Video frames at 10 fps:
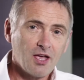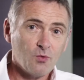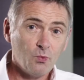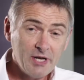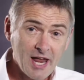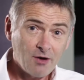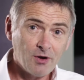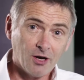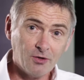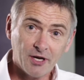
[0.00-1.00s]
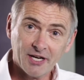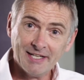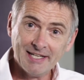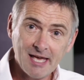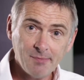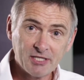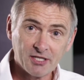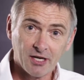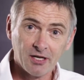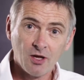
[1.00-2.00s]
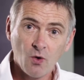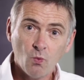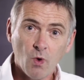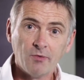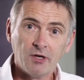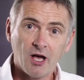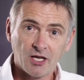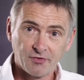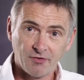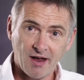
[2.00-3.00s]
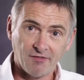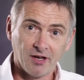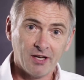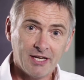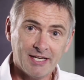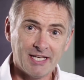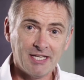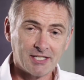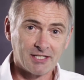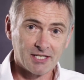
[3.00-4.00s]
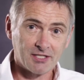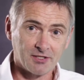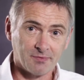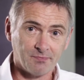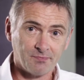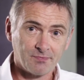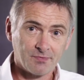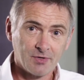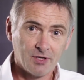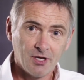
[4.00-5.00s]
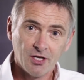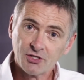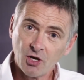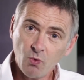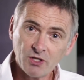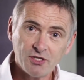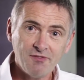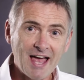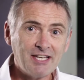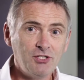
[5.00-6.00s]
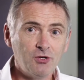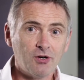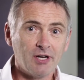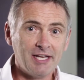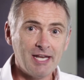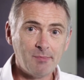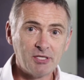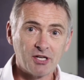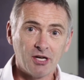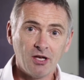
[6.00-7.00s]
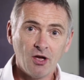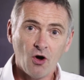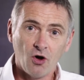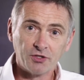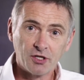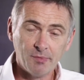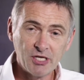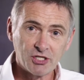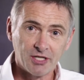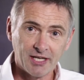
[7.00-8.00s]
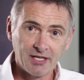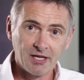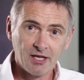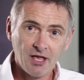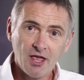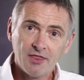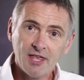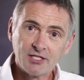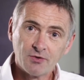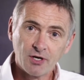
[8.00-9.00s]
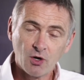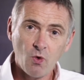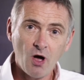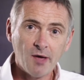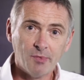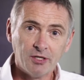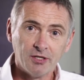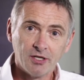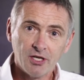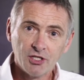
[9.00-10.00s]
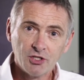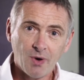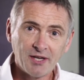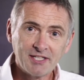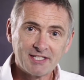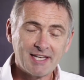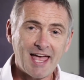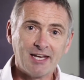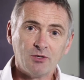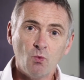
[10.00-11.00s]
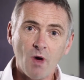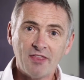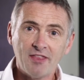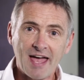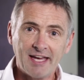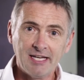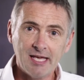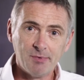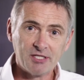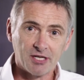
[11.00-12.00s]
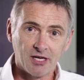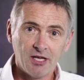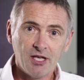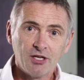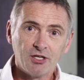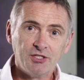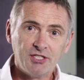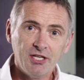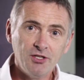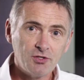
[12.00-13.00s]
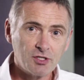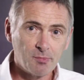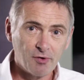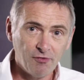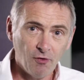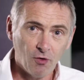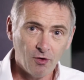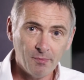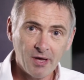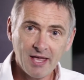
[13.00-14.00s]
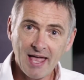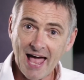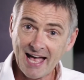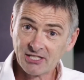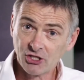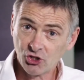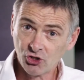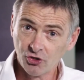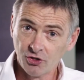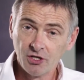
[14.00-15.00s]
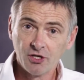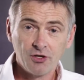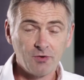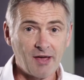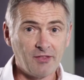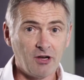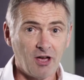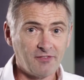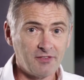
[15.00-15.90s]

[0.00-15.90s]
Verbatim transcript: We now know that an inhibitor won't last forever in a heating system. So once you've added your inhibitor on commissioning, there's a requirement to understand whether that inhibitor continues to perform as it should throughout the life of